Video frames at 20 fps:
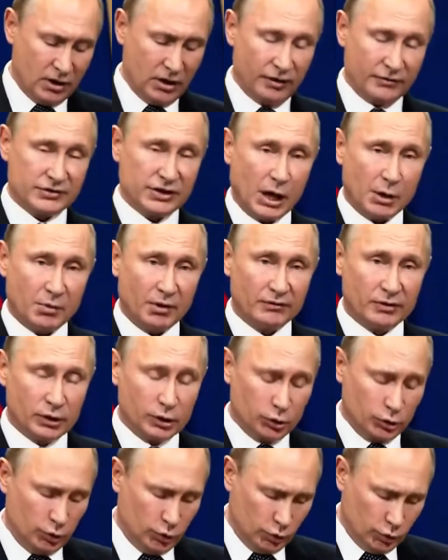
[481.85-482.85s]

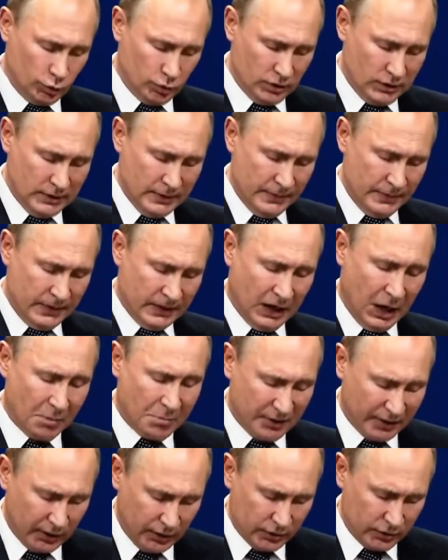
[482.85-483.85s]
entrepreneurs and businessmen
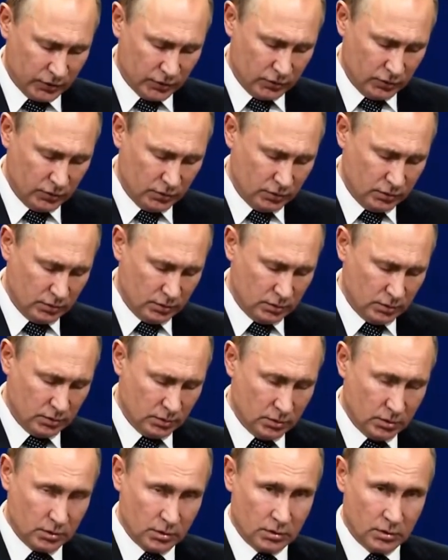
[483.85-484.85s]
know better how
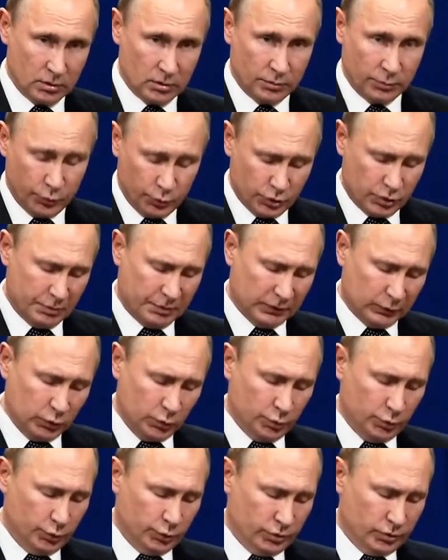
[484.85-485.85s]
to
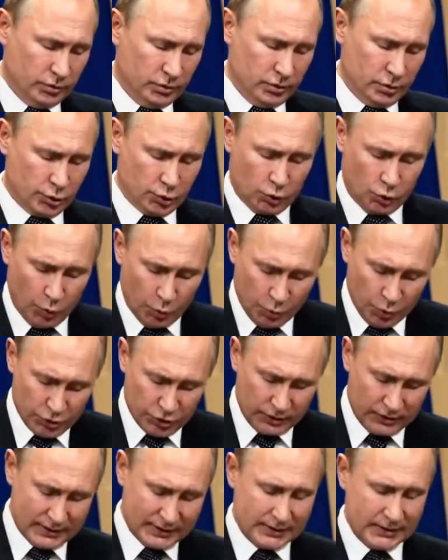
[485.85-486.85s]
articulate
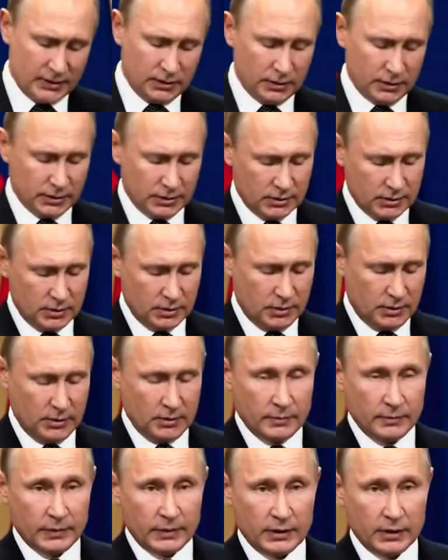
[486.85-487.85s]
this
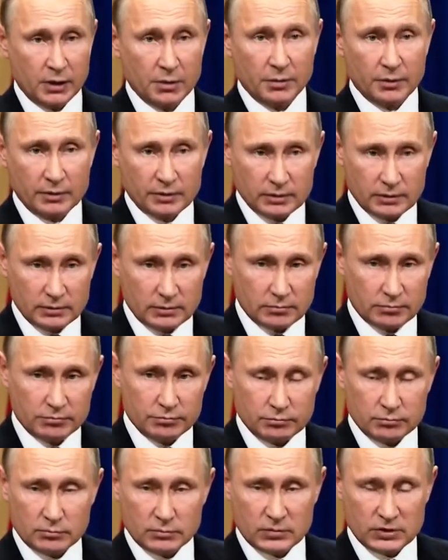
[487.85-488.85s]
successful business
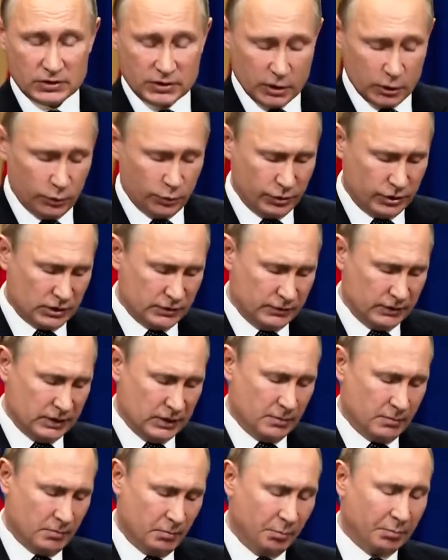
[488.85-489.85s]
cooperation. We'll let them
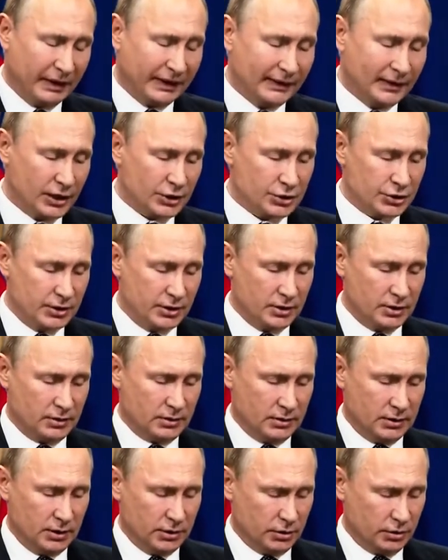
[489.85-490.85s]
think
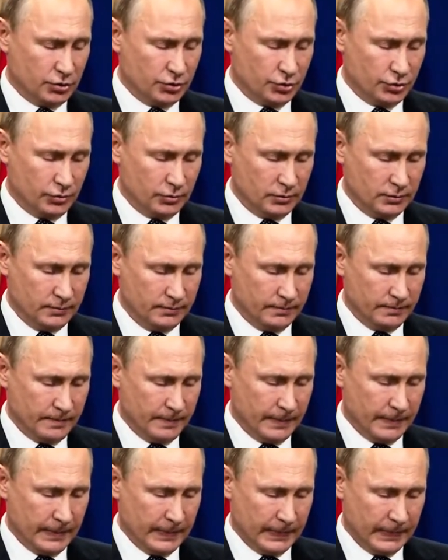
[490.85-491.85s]
and make
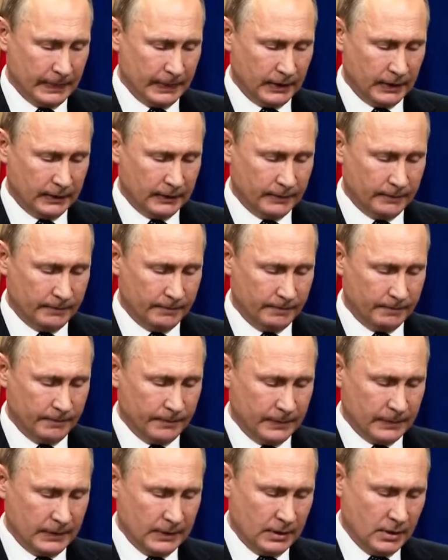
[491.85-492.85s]
their proposals and
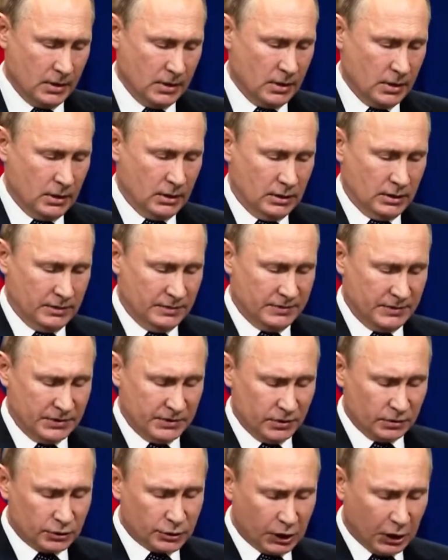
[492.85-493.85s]
suggestions in this
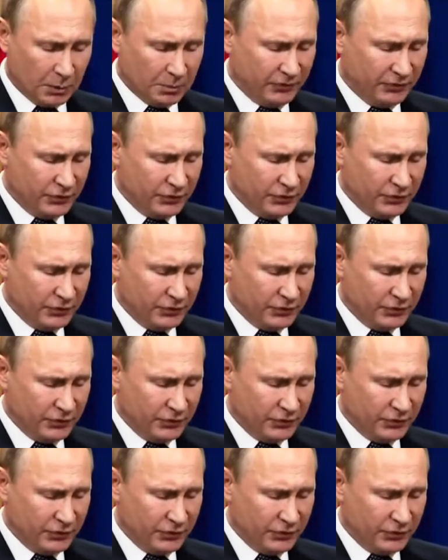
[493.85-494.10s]
regard.